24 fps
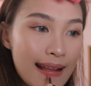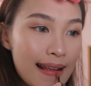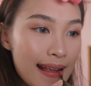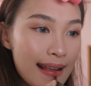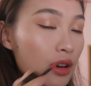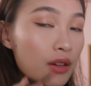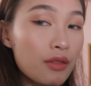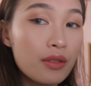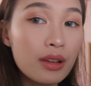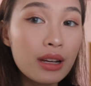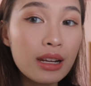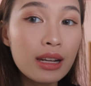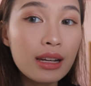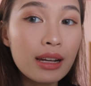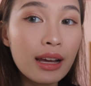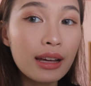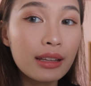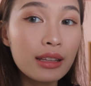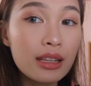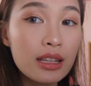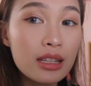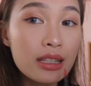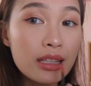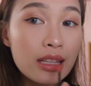I really
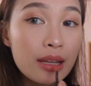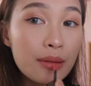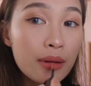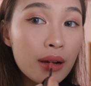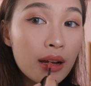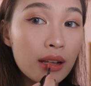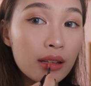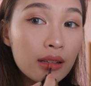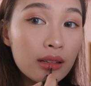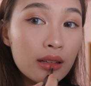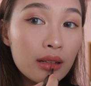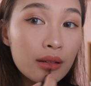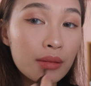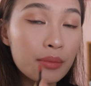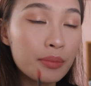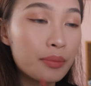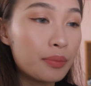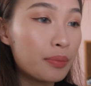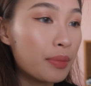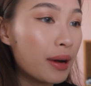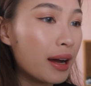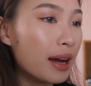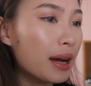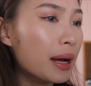like this lip color,
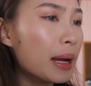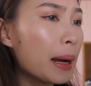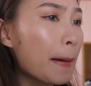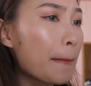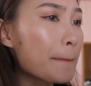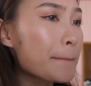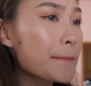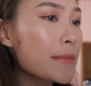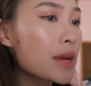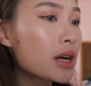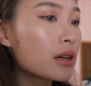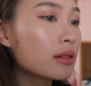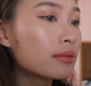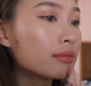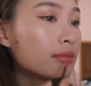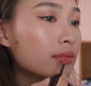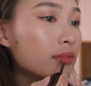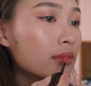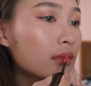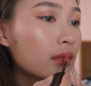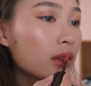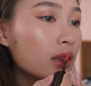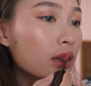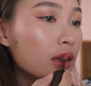but
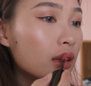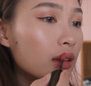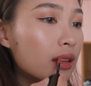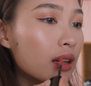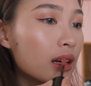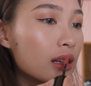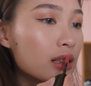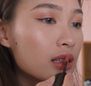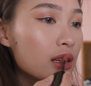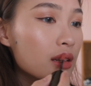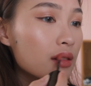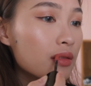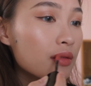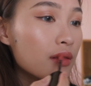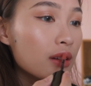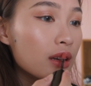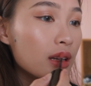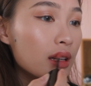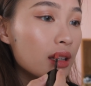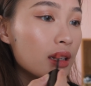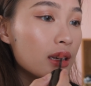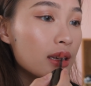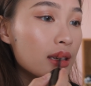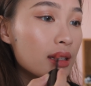it doesn't
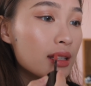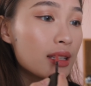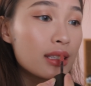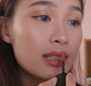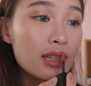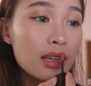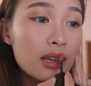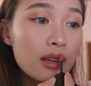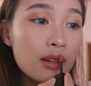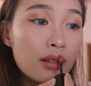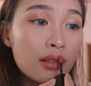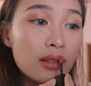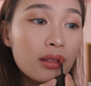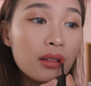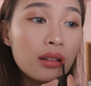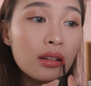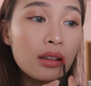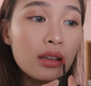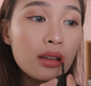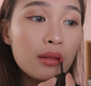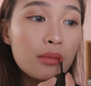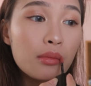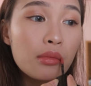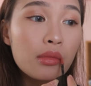really stay on the
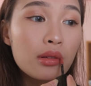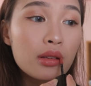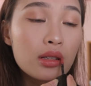lip.